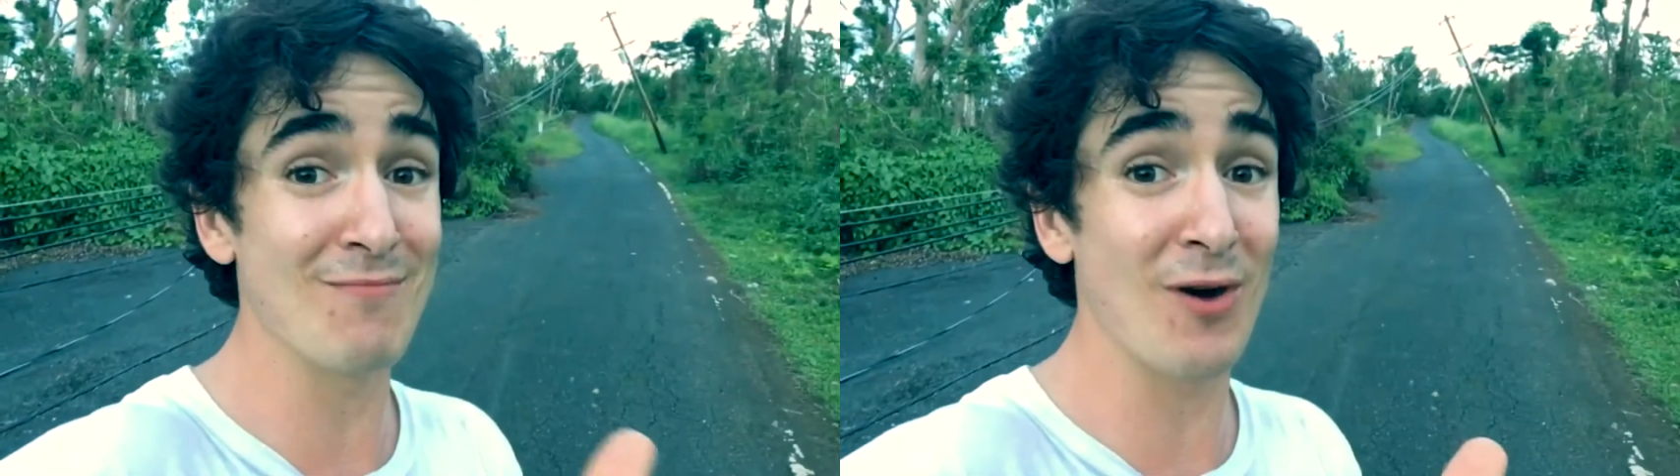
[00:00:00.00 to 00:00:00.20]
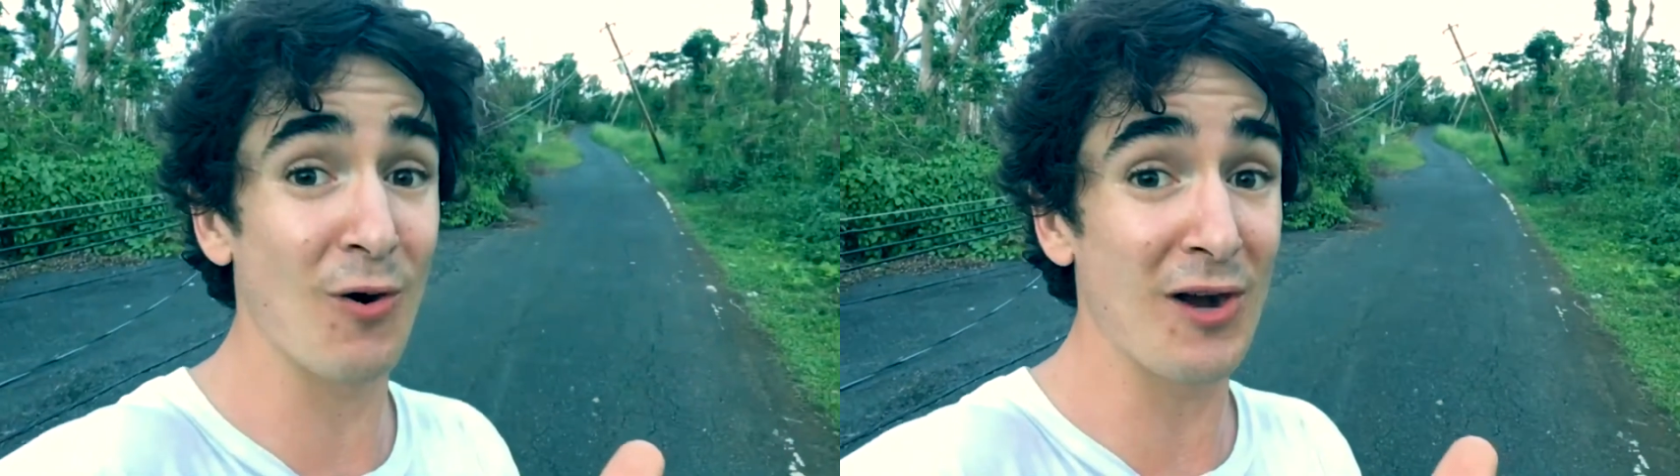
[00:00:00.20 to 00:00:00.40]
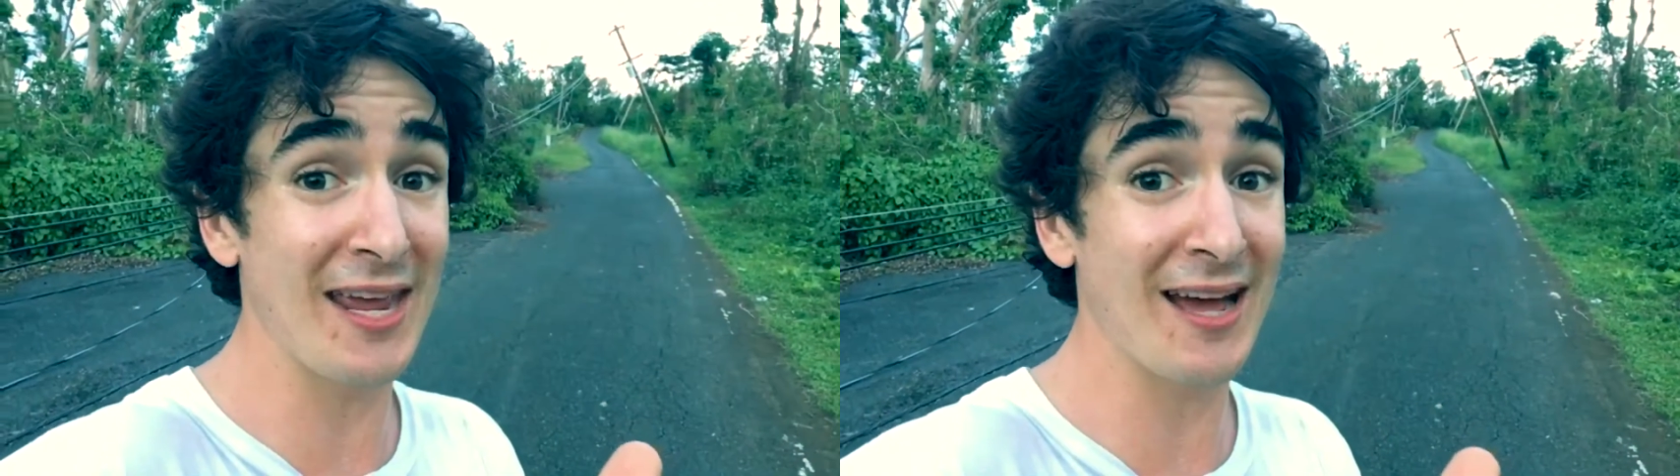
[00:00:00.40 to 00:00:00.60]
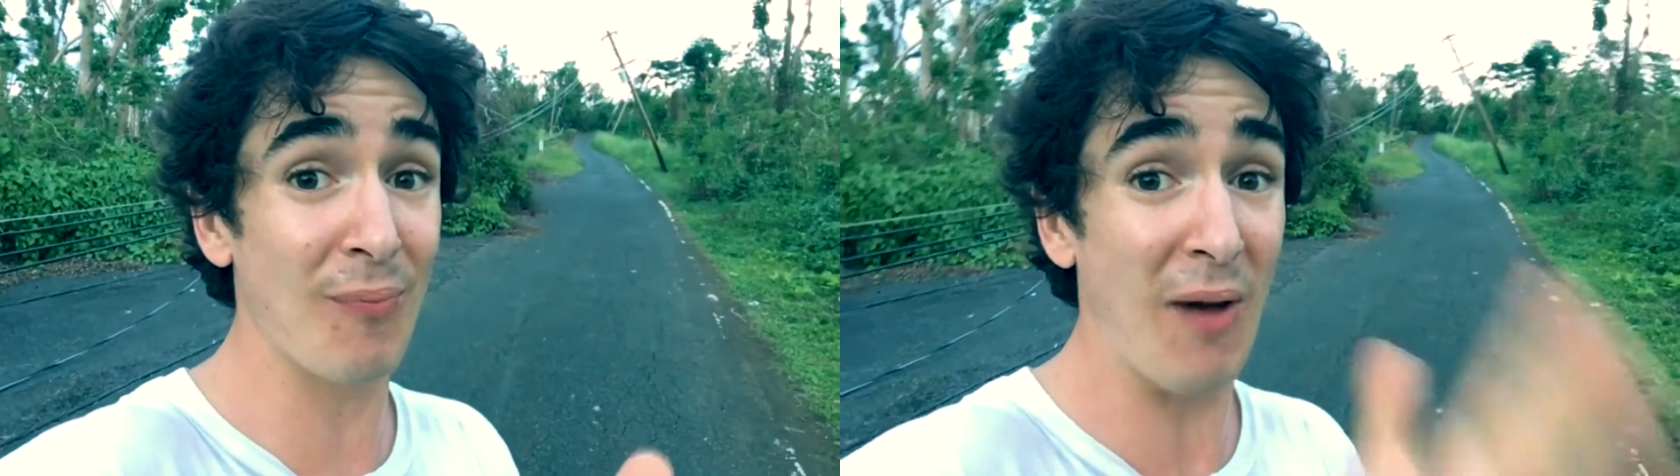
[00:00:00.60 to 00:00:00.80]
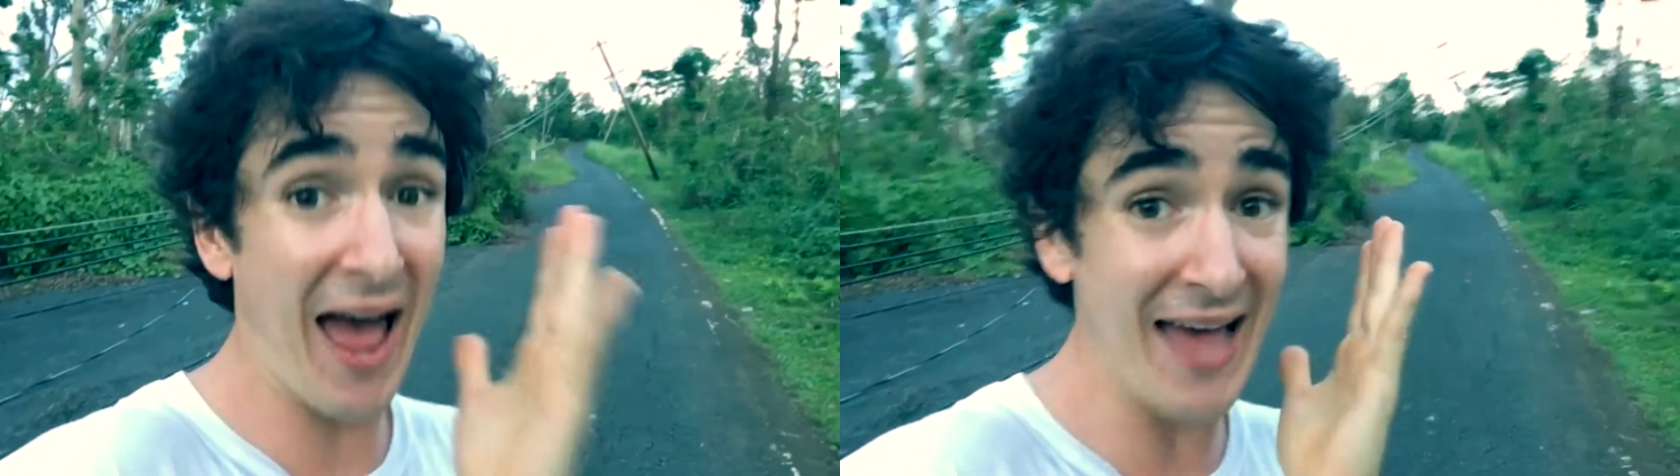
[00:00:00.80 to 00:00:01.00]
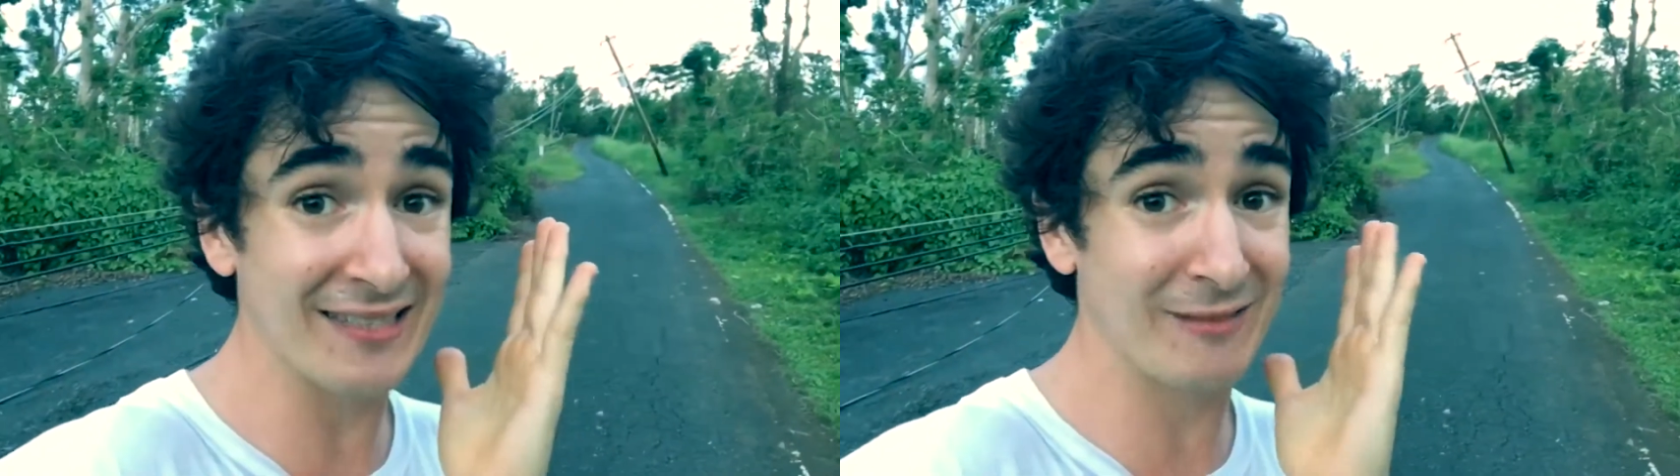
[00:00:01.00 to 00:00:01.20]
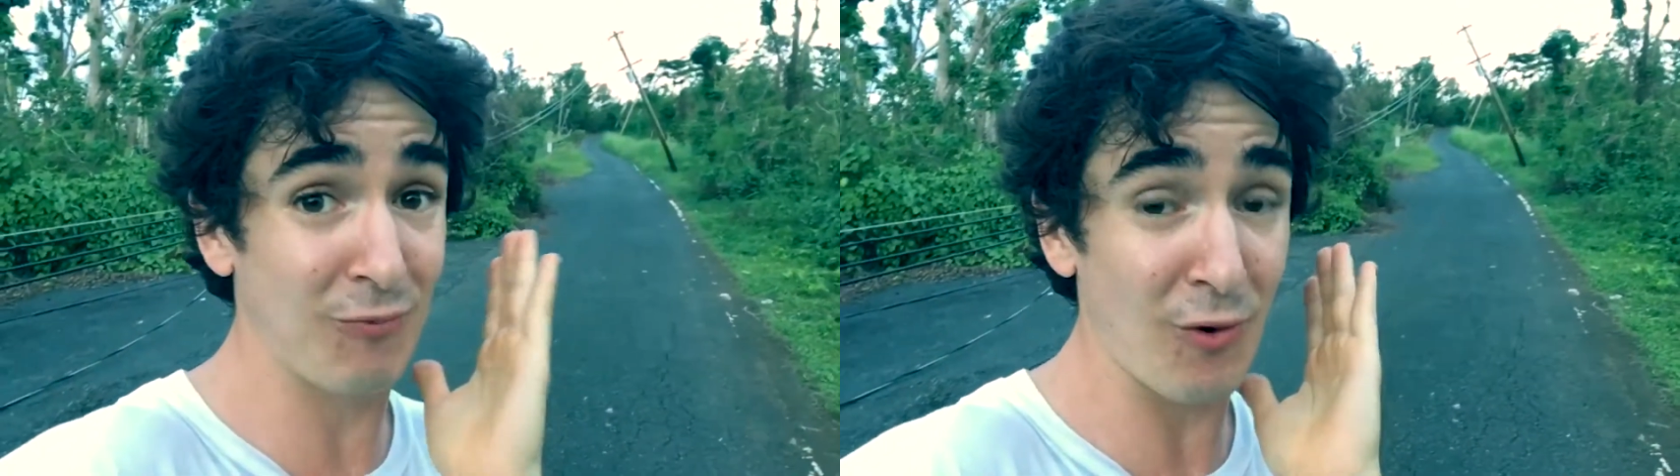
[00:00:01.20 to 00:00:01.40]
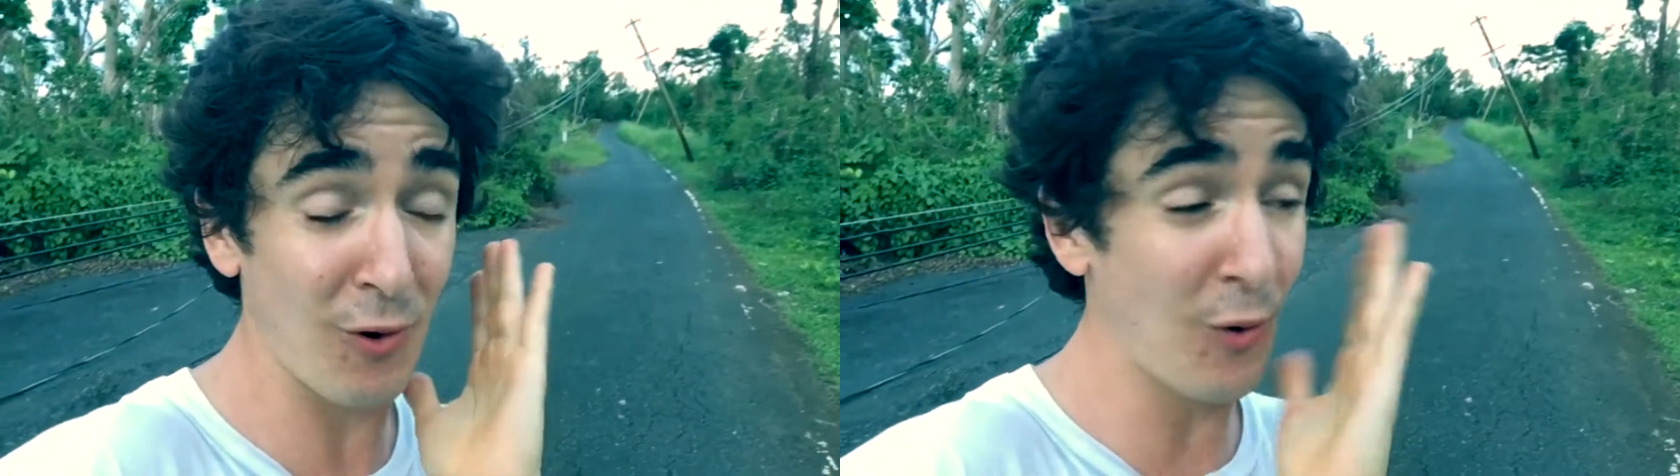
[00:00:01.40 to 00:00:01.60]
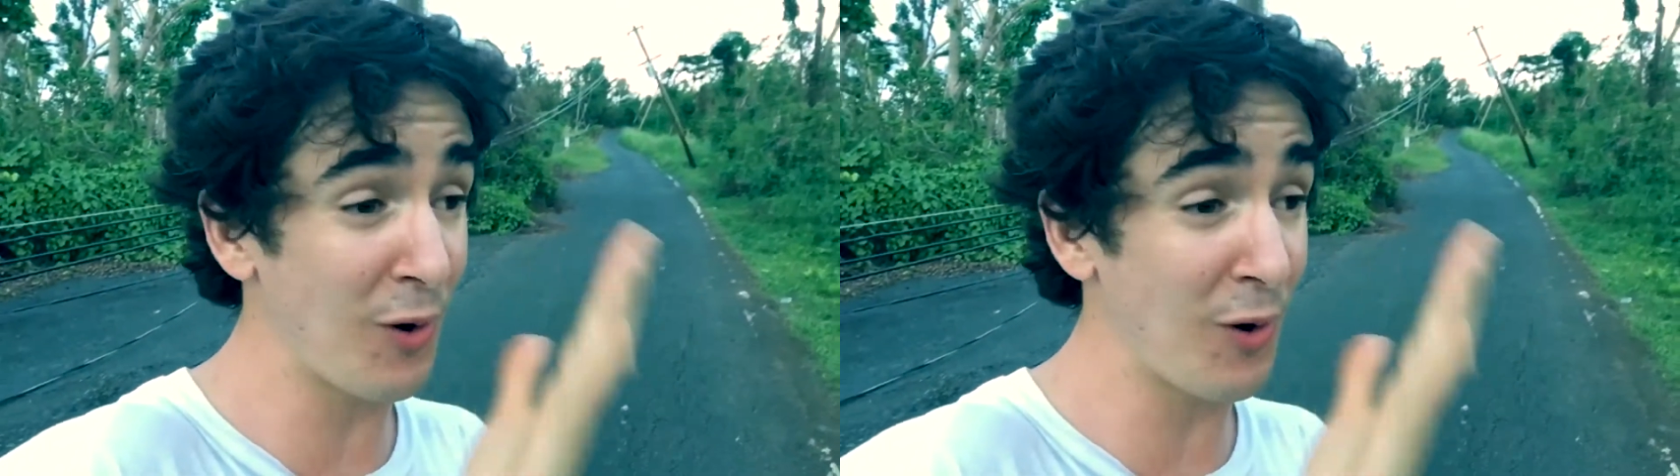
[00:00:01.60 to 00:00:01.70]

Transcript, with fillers: Maria passed Puerto